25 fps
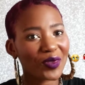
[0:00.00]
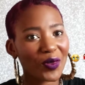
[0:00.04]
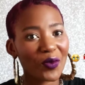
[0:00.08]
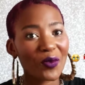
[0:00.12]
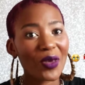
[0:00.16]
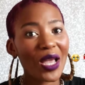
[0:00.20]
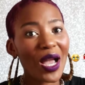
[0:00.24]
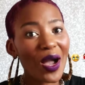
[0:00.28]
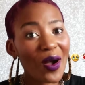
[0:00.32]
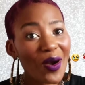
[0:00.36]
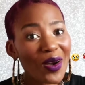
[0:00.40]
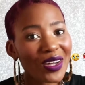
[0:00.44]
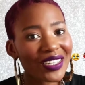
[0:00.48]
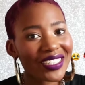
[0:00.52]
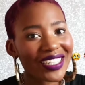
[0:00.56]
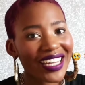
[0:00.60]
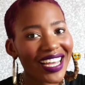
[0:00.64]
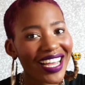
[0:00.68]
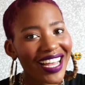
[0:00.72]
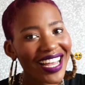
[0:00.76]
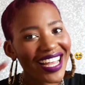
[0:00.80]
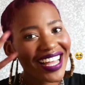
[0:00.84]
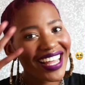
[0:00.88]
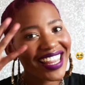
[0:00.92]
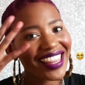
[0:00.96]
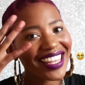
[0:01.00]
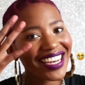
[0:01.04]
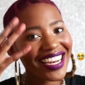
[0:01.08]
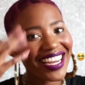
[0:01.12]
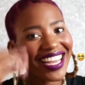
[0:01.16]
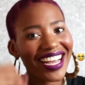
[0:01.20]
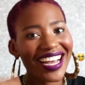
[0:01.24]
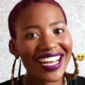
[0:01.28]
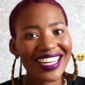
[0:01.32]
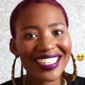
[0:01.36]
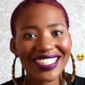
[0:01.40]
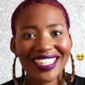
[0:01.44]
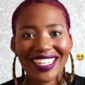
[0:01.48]
We are on
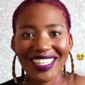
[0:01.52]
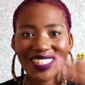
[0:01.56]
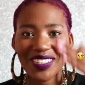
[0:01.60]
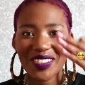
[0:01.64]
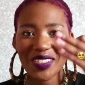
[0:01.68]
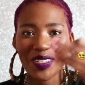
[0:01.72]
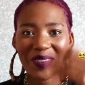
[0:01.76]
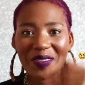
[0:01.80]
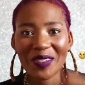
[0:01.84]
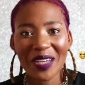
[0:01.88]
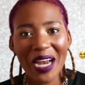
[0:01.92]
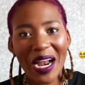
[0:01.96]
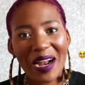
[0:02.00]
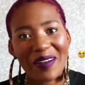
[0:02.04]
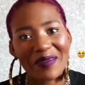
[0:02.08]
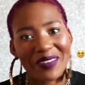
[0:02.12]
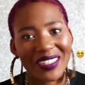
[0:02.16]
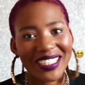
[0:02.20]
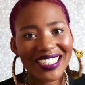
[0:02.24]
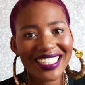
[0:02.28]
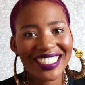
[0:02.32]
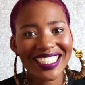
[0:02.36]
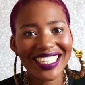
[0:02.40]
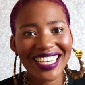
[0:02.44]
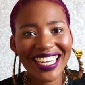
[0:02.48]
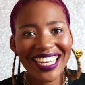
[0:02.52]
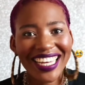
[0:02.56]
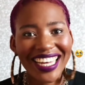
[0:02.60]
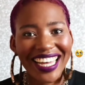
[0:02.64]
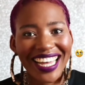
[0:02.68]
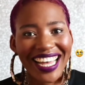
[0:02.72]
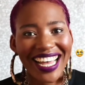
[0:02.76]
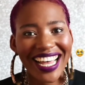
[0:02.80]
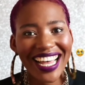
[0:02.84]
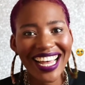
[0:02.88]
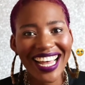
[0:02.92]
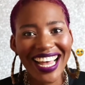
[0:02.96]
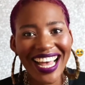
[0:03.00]
300 subscribers.
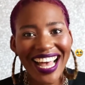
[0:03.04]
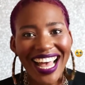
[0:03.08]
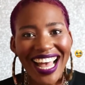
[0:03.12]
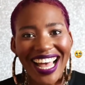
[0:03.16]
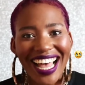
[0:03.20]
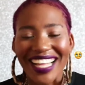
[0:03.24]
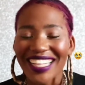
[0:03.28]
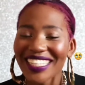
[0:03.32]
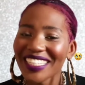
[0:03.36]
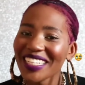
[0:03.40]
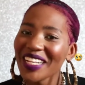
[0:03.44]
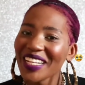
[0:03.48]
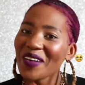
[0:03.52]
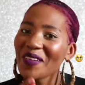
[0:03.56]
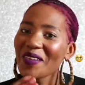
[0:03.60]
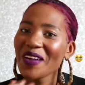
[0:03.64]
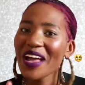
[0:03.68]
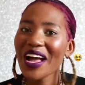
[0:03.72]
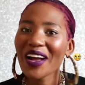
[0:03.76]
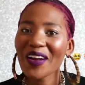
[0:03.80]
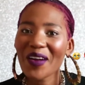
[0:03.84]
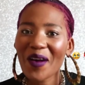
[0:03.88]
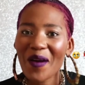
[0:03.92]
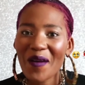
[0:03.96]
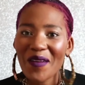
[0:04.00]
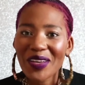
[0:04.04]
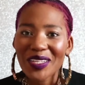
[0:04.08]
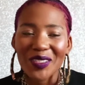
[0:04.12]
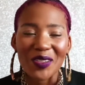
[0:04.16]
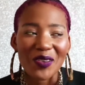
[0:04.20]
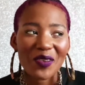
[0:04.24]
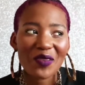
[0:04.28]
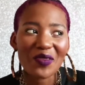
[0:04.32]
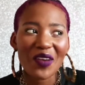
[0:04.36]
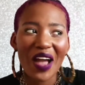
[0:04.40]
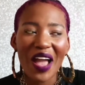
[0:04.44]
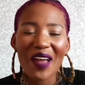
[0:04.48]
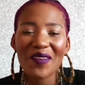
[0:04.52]
We are going to
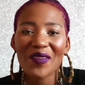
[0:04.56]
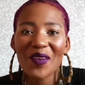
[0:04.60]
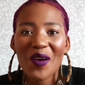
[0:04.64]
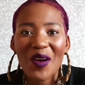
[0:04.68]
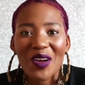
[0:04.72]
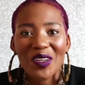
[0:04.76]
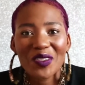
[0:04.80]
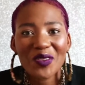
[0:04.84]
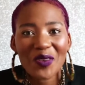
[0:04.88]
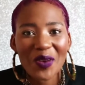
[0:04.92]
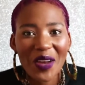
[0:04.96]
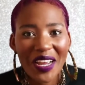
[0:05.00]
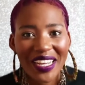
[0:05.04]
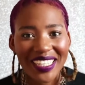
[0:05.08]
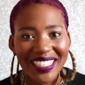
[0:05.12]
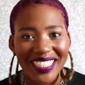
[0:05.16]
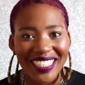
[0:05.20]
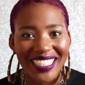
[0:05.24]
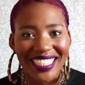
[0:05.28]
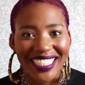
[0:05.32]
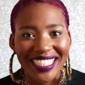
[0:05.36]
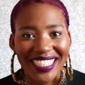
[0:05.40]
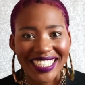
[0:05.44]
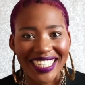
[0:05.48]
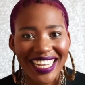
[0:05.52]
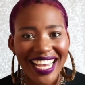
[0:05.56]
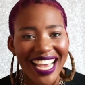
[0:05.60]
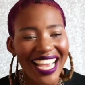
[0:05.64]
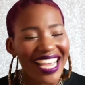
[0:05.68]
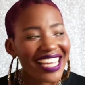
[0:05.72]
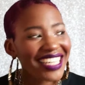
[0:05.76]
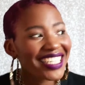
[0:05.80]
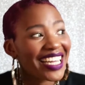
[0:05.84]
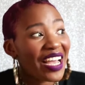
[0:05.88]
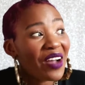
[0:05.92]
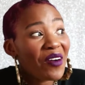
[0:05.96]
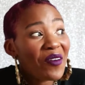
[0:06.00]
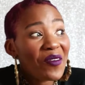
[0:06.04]
500.
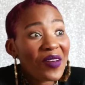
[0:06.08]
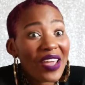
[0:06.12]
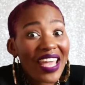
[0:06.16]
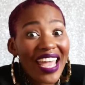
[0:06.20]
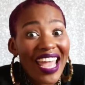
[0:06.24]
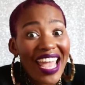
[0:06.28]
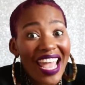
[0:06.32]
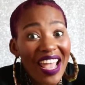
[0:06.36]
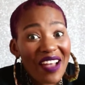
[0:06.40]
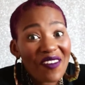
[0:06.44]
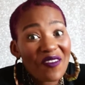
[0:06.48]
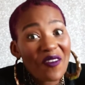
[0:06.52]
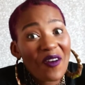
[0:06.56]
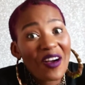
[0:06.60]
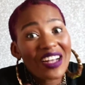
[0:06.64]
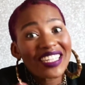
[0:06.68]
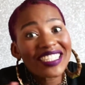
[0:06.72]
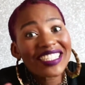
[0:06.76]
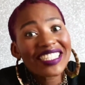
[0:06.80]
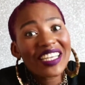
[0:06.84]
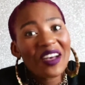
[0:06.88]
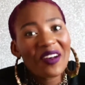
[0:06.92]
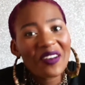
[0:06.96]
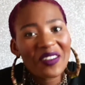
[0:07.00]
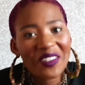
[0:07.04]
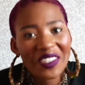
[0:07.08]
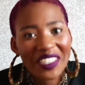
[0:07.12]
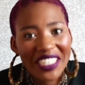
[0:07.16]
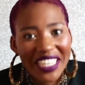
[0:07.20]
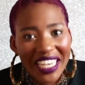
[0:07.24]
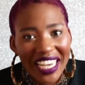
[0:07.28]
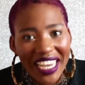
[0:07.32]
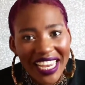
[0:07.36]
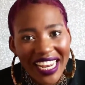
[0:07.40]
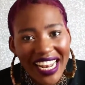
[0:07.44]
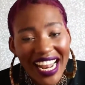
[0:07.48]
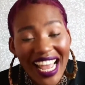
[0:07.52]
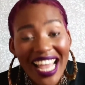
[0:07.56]
Then we hit
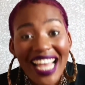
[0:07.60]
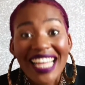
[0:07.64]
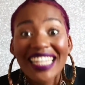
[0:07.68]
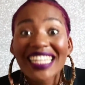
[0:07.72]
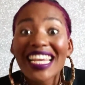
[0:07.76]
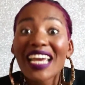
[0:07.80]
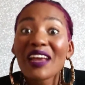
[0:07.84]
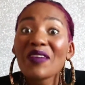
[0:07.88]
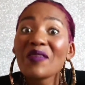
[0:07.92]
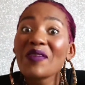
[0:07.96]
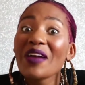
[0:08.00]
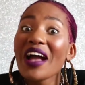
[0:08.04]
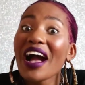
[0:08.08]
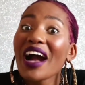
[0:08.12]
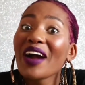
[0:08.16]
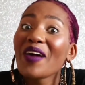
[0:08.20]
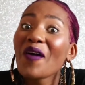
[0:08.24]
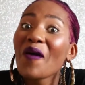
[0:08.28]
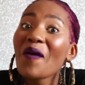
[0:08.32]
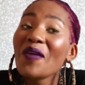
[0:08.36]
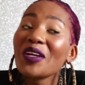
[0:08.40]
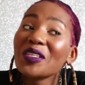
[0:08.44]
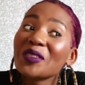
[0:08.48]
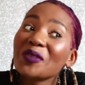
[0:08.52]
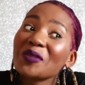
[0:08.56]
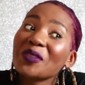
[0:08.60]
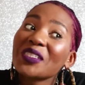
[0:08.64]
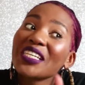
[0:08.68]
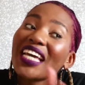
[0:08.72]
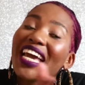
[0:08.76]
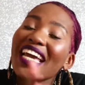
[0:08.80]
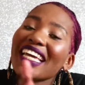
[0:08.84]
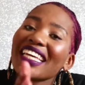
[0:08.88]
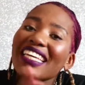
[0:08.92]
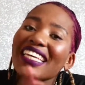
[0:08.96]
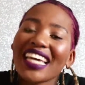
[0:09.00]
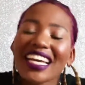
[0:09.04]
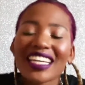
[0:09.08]
1,000. Then we are going to
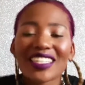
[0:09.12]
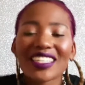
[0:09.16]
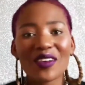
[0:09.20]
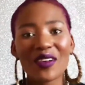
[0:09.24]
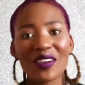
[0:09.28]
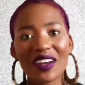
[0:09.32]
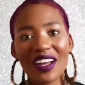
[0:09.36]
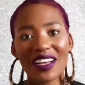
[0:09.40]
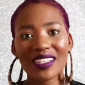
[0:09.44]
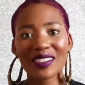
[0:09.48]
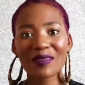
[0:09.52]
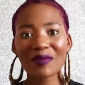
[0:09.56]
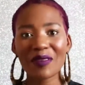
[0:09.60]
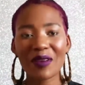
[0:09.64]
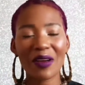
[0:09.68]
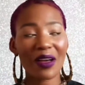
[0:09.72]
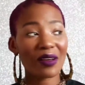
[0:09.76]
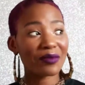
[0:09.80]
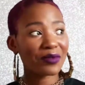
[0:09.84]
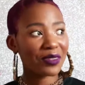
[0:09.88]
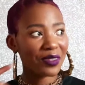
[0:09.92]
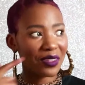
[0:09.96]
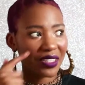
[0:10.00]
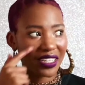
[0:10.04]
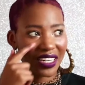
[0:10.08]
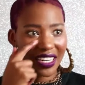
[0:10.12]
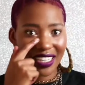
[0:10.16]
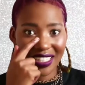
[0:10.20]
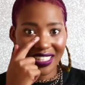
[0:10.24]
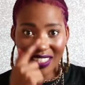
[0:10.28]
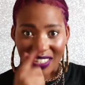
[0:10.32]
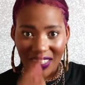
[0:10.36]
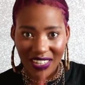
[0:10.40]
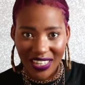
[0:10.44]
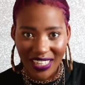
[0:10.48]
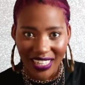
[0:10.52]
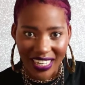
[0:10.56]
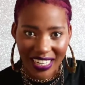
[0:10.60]
10K. Don't ask me why I'm doing
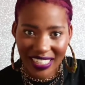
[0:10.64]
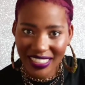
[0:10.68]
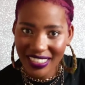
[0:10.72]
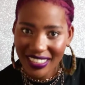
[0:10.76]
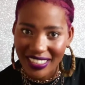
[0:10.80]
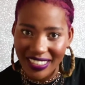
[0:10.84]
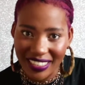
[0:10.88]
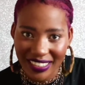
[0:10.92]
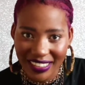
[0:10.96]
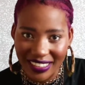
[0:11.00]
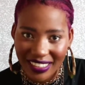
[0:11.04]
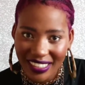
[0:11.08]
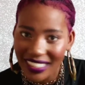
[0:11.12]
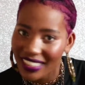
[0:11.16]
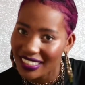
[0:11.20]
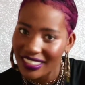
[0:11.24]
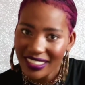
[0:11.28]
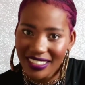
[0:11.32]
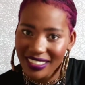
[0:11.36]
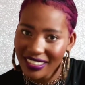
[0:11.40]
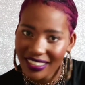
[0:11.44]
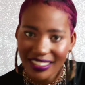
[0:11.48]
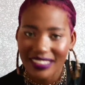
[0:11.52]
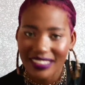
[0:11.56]
Nigerian accent, because